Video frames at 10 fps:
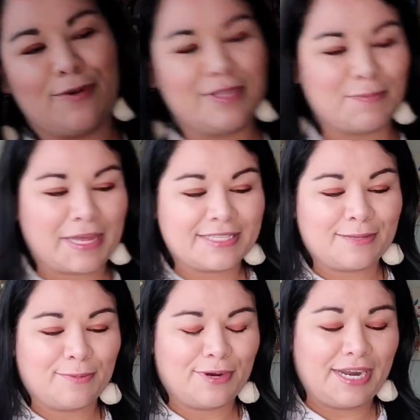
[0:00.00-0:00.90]
rode this
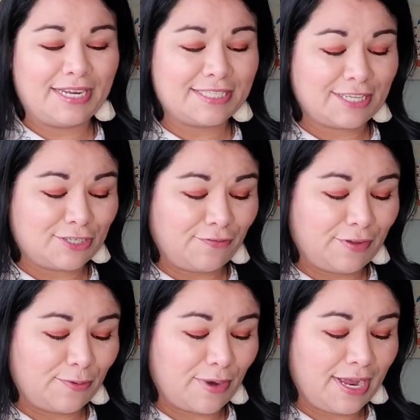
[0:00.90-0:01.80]
past summer. It is such a
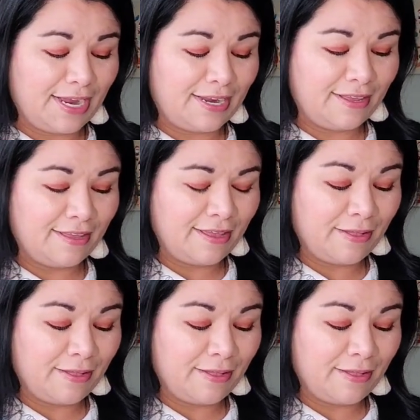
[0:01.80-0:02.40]
fun ride.